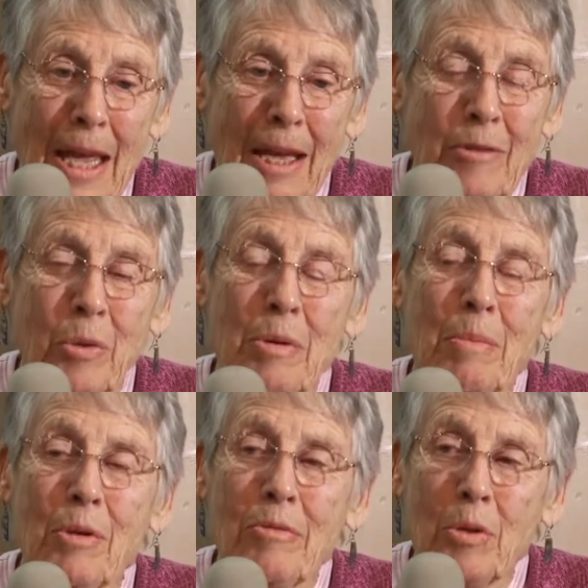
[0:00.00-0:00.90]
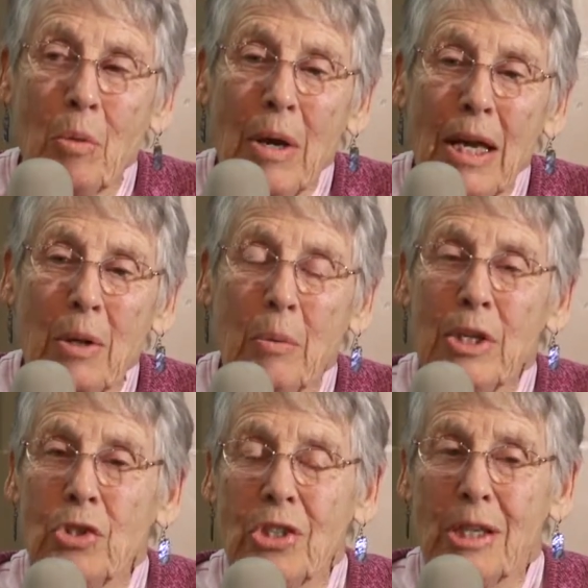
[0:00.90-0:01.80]
after we moved away, we
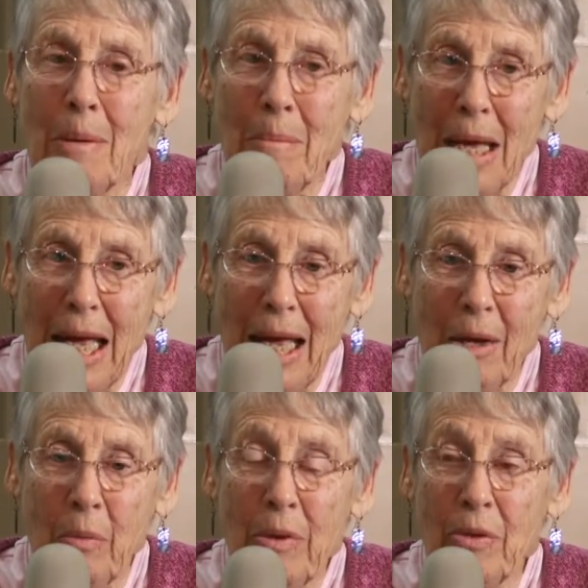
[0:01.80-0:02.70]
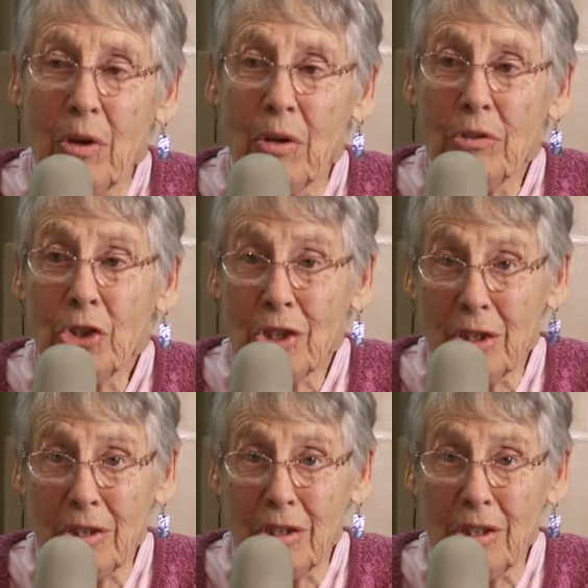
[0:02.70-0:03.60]
used to come back with our own
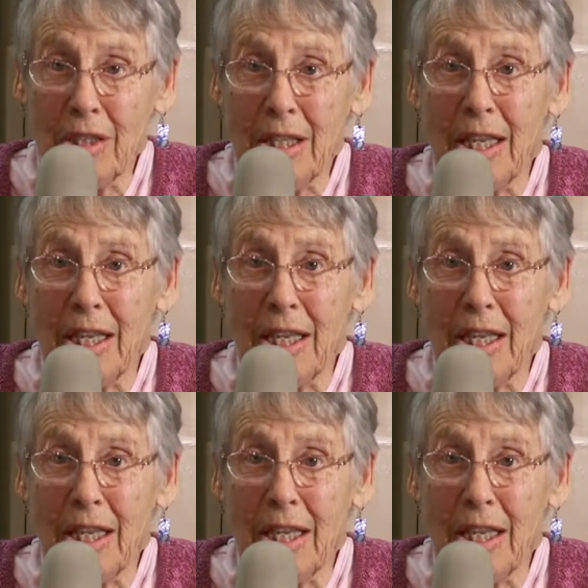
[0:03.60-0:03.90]
children